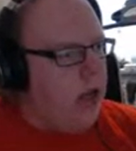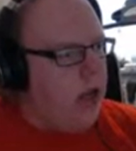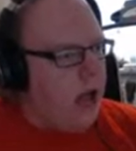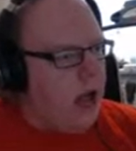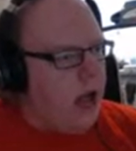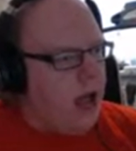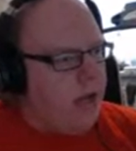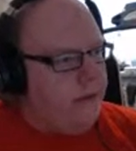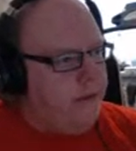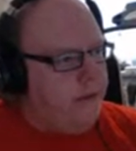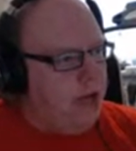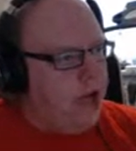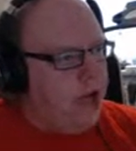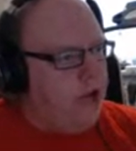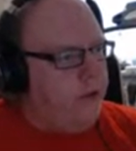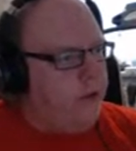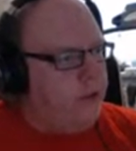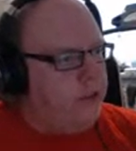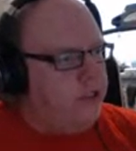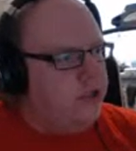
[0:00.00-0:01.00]

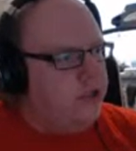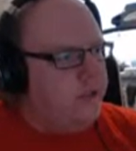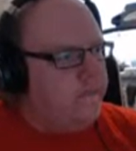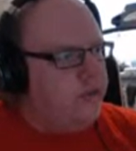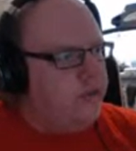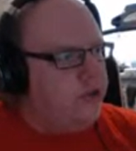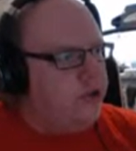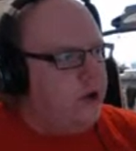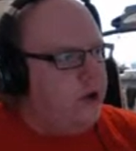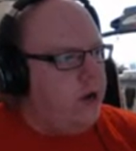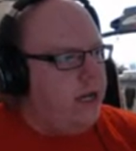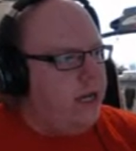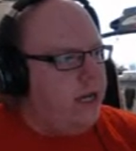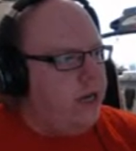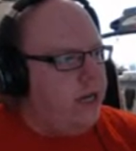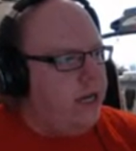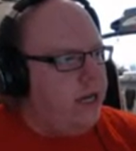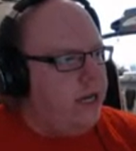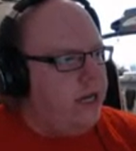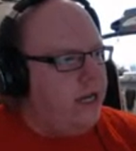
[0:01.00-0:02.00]
I'm all down for trying
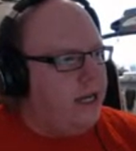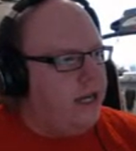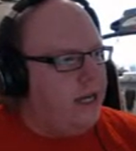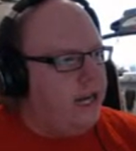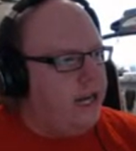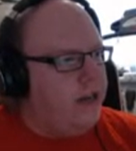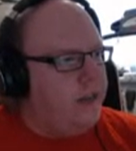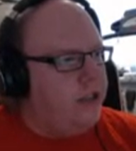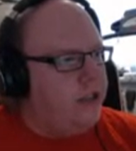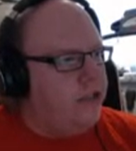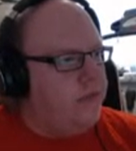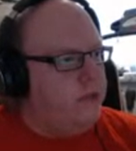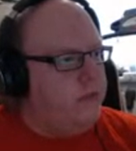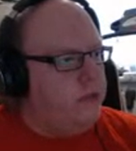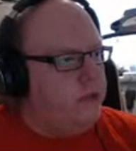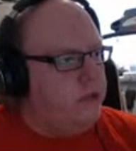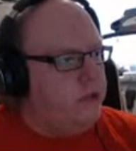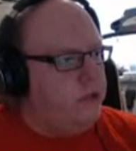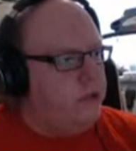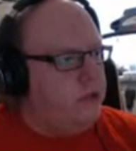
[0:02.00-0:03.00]
out that Calamity
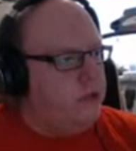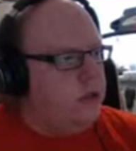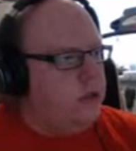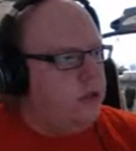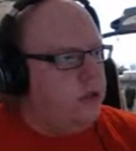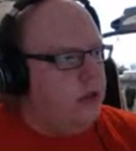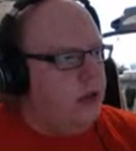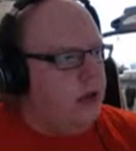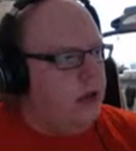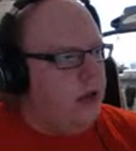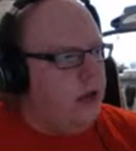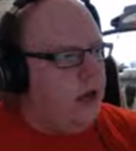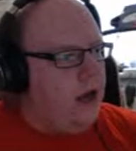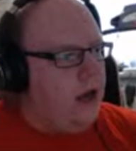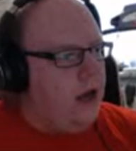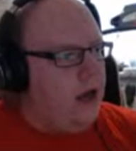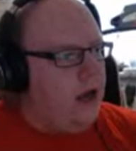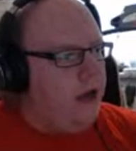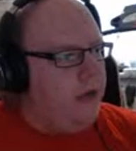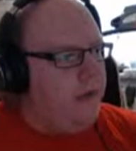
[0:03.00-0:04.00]
mod
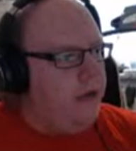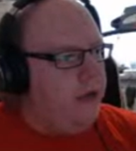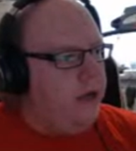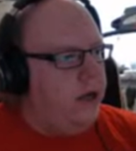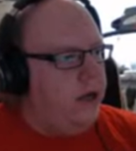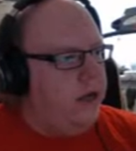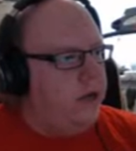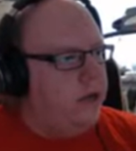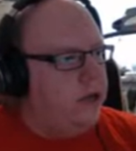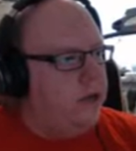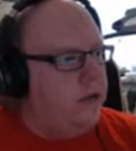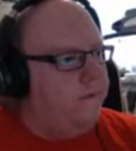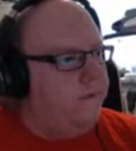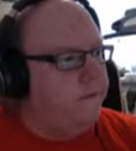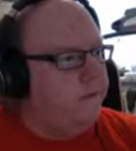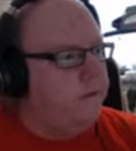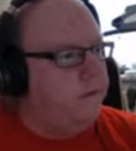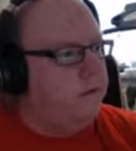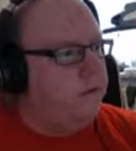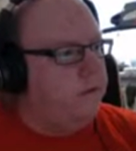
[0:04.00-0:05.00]
I am heard
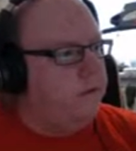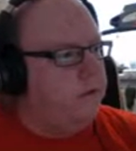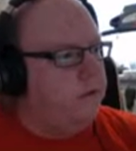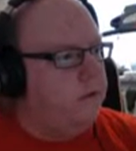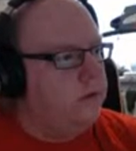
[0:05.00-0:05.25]
of.